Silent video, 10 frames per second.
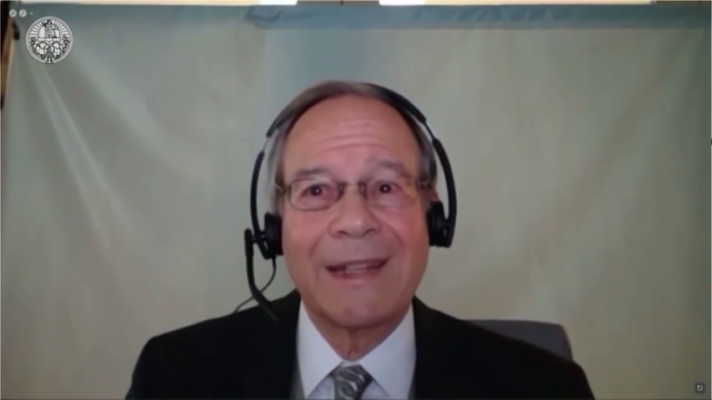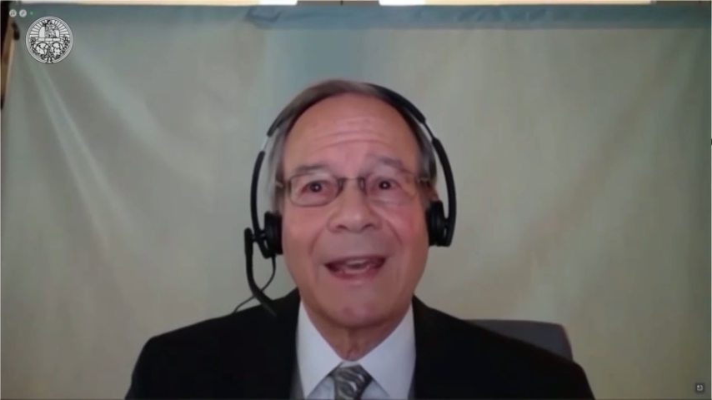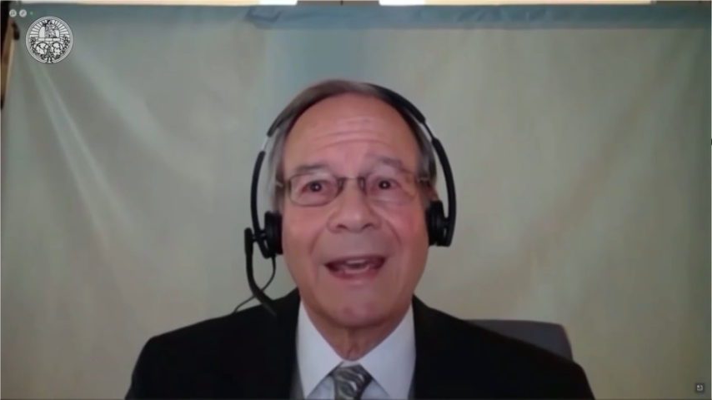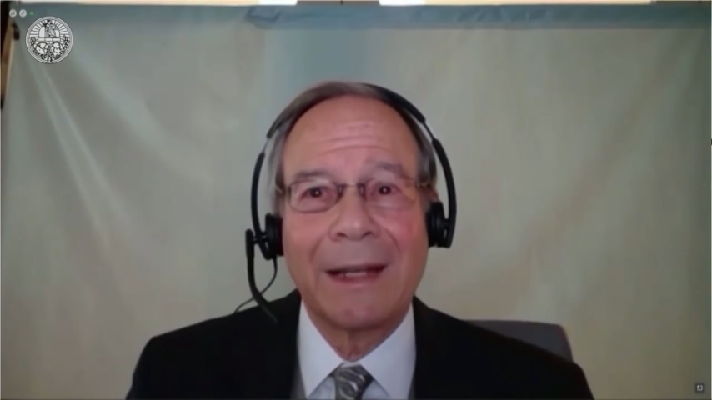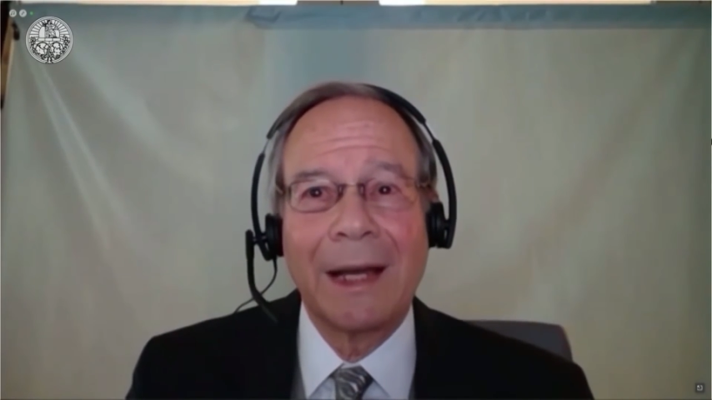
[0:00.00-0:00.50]

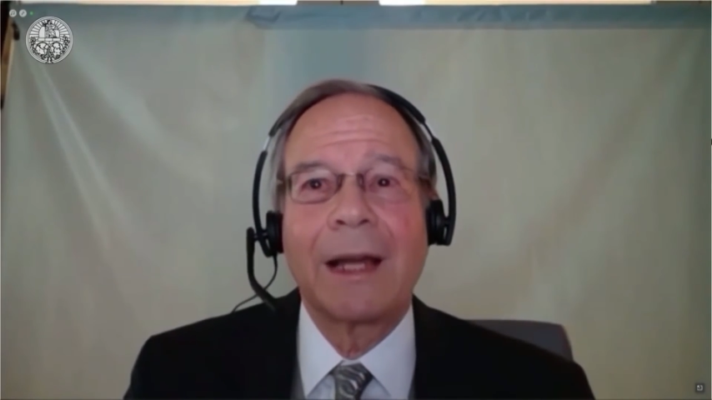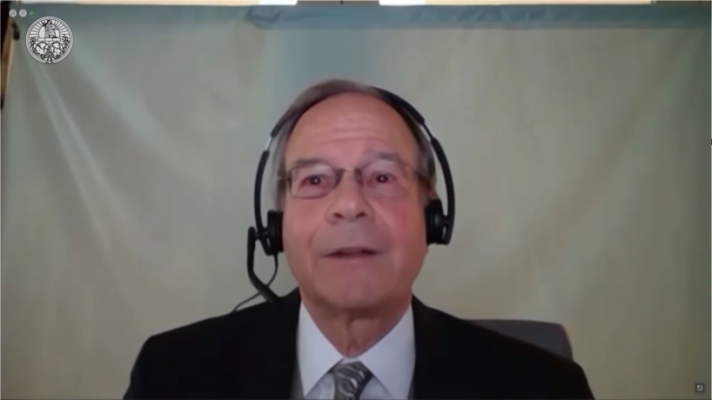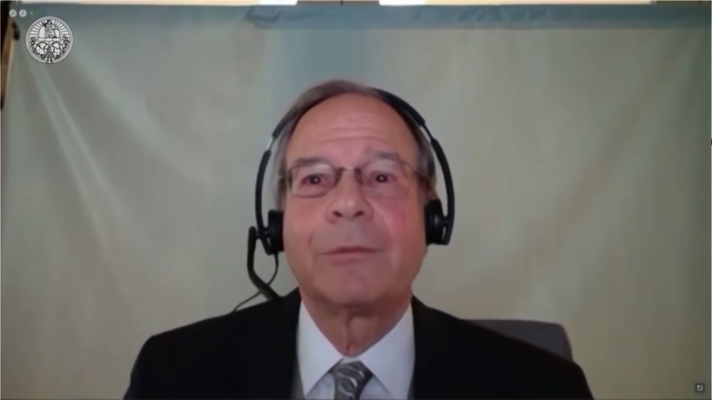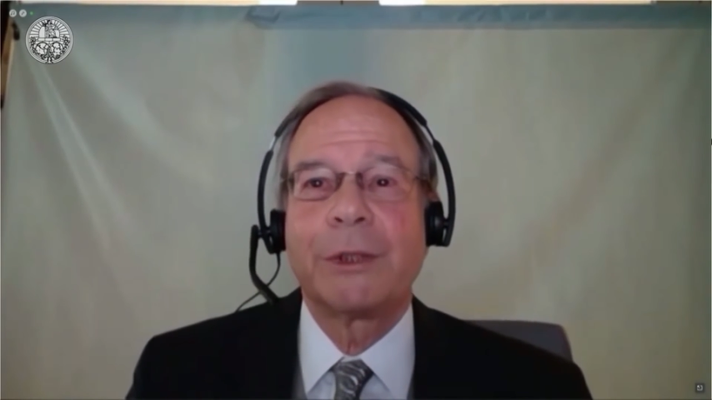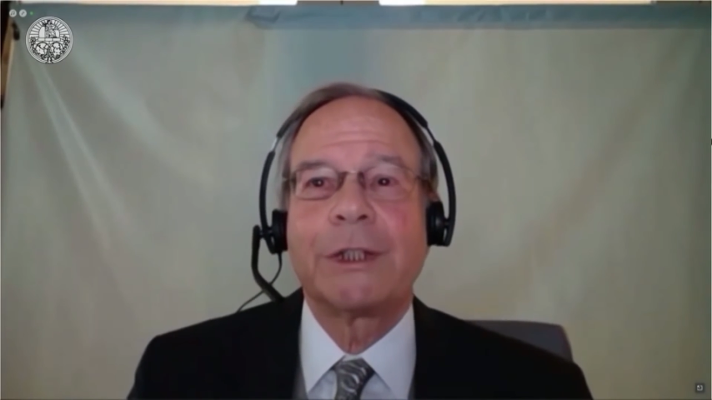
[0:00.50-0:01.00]
cannot
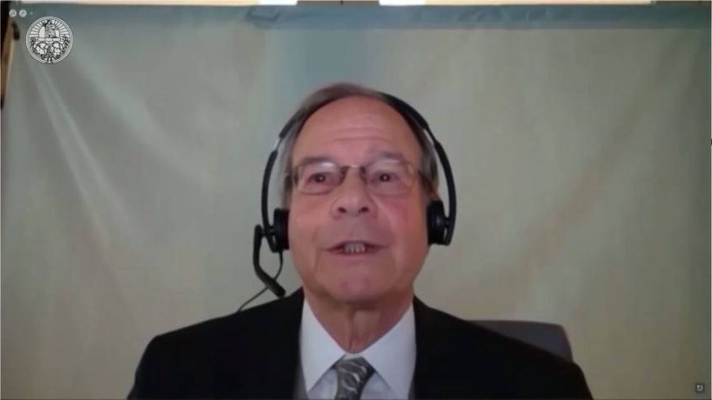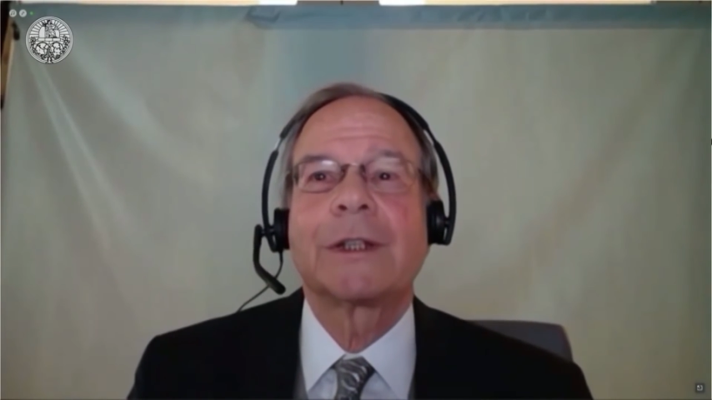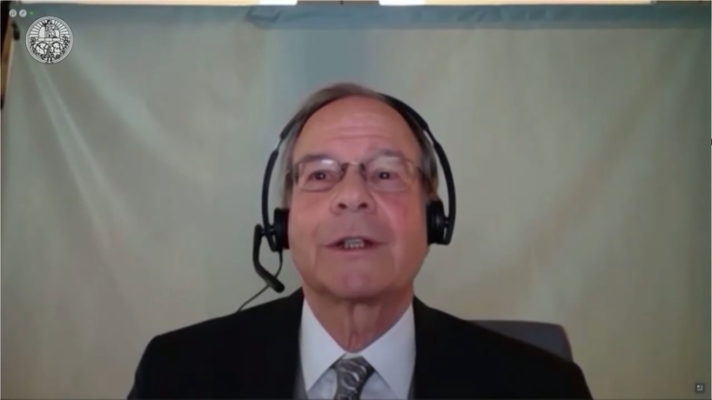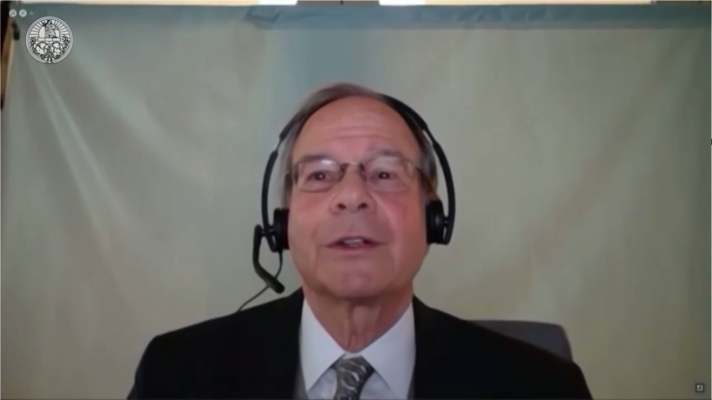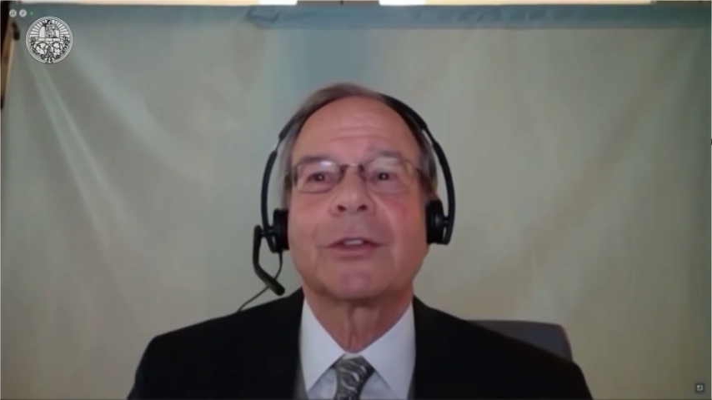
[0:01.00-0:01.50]

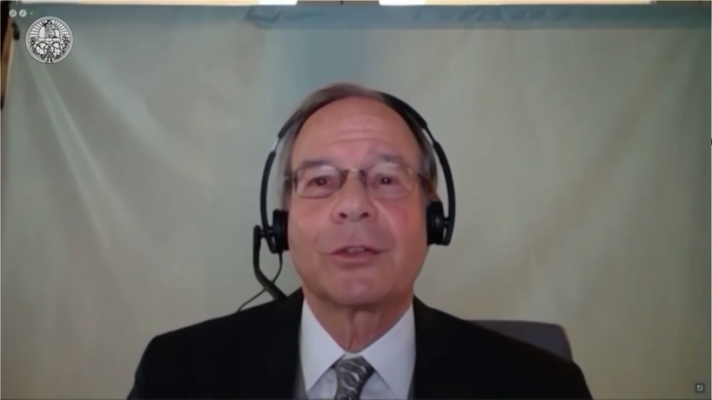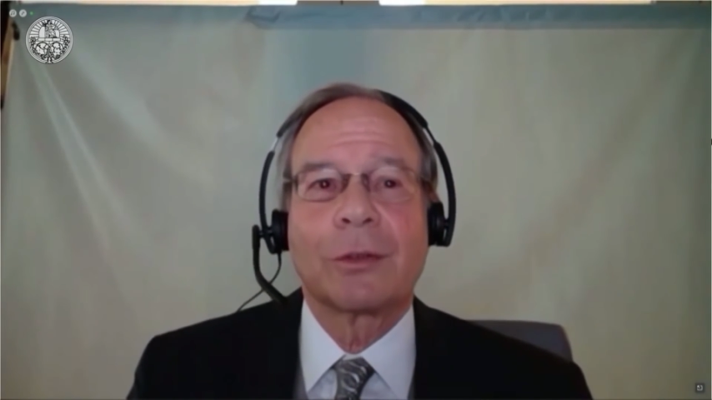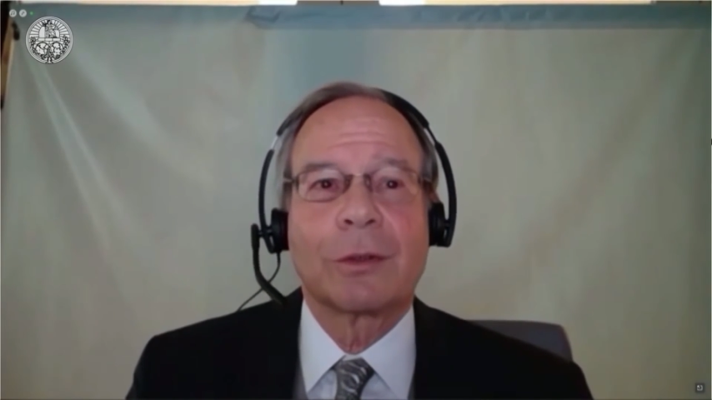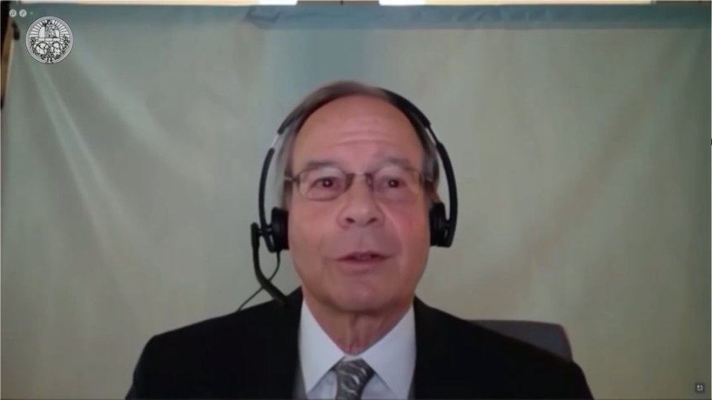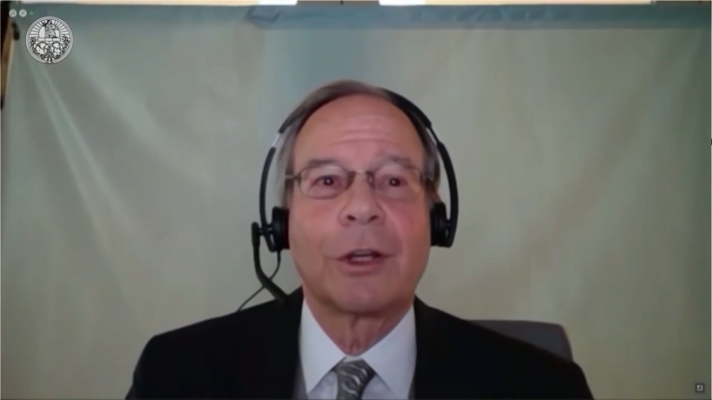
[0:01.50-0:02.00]
be
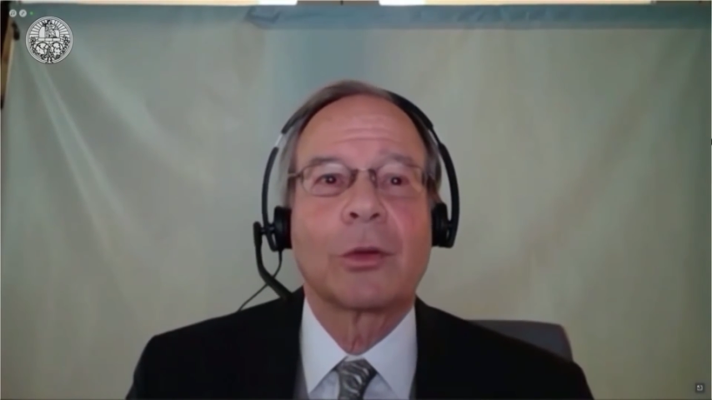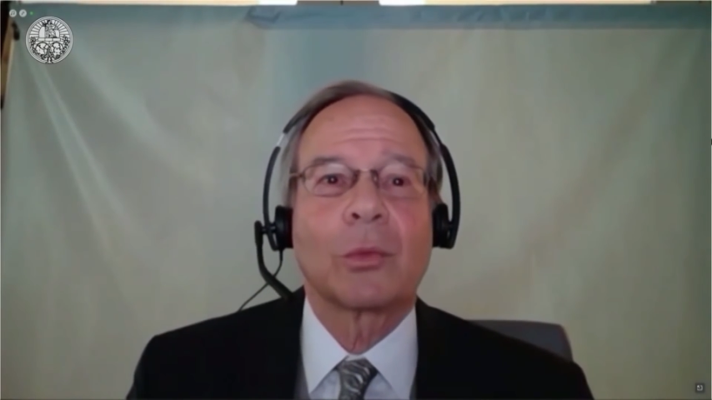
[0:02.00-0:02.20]
considered